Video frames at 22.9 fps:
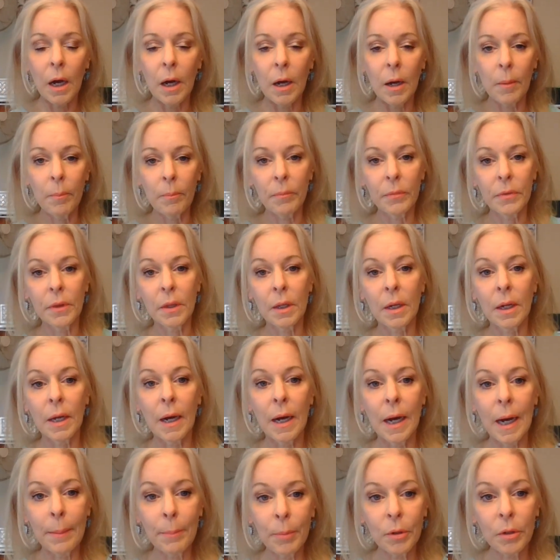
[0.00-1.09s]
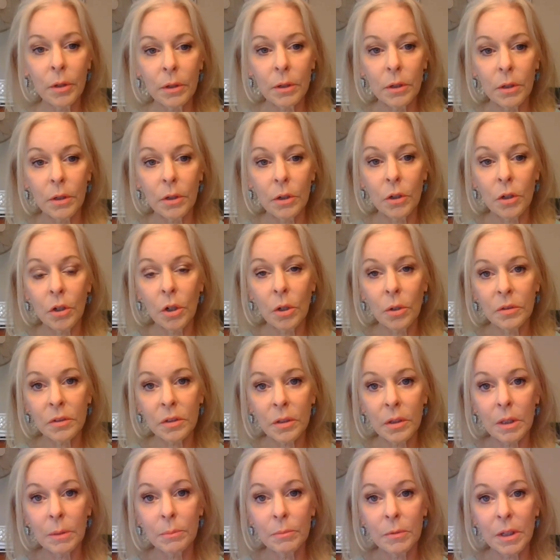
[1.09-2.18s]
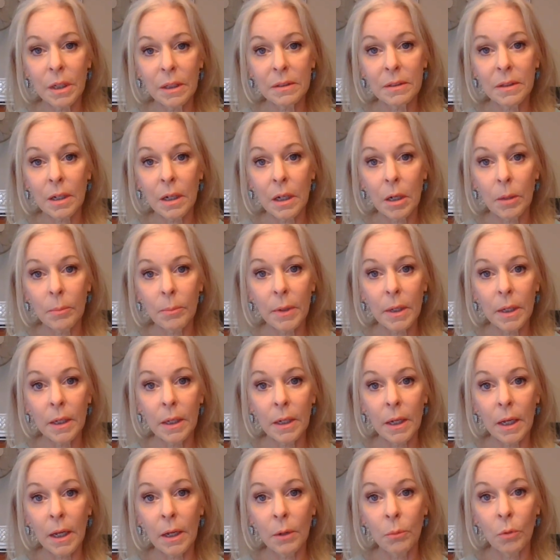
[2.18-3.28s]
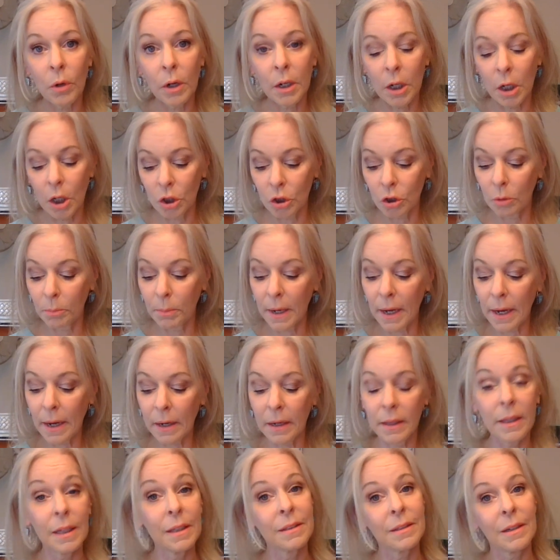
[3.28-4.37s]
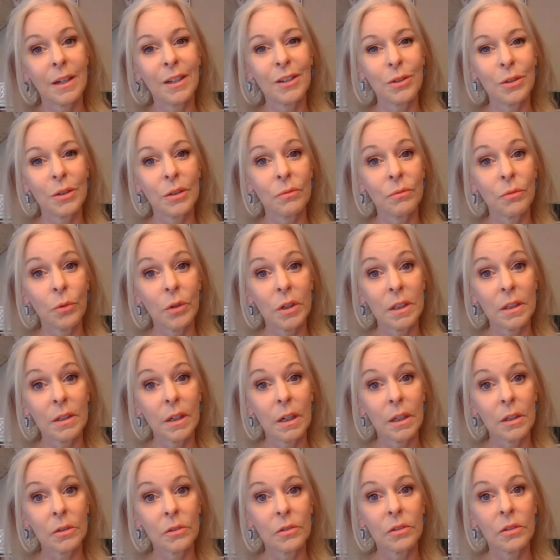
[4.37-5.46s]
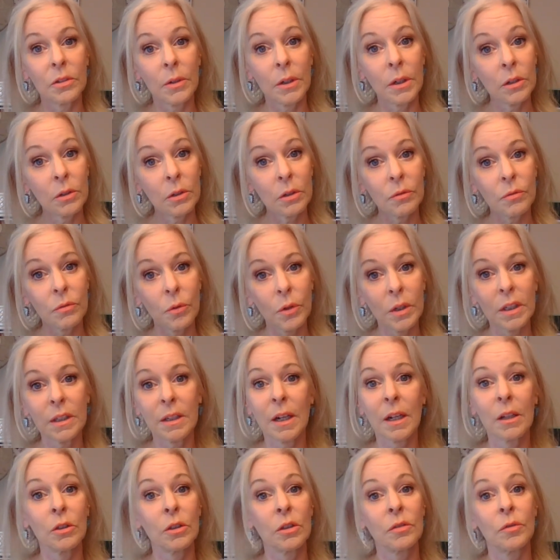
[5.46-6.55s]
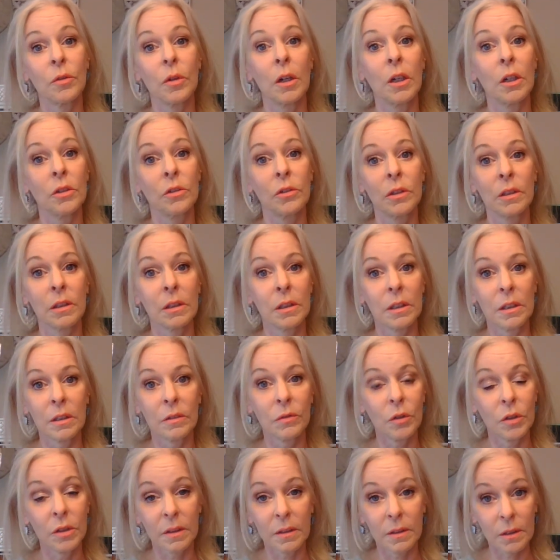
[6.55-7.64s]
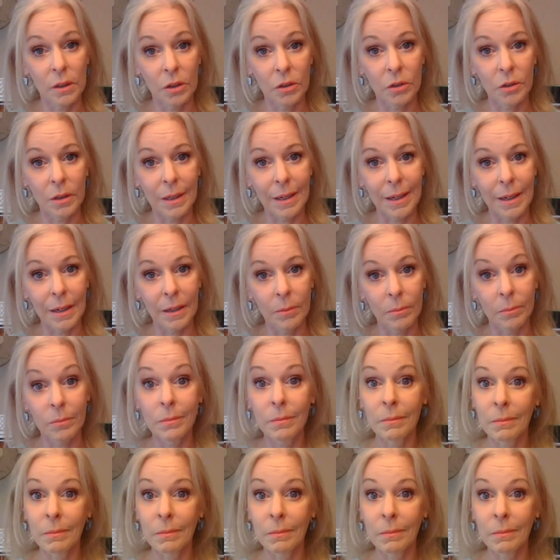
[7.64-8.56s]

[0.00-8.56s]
Um, the copper nose clip does come in a one hundred pack, and that's one hundred forty dollars. So one hundred forty dollars for one hundred of these versus under nine.